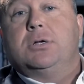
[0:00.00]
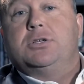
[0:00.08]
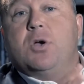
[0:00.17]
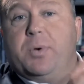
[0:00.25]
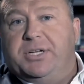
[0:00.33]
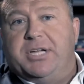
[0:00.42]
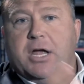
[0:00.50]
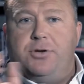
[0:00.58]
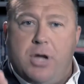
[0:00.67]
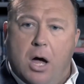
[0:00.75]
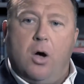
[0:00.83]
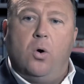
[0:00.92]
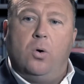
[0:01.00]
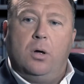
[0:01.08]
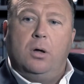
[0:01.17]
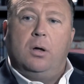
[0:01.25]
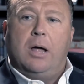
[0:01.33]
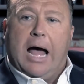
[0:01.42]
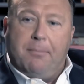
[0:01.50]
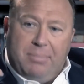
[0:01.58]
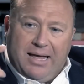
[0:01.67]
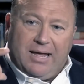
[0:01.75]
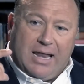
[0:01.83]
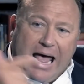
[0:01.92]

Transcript: So we said, no, I'm being an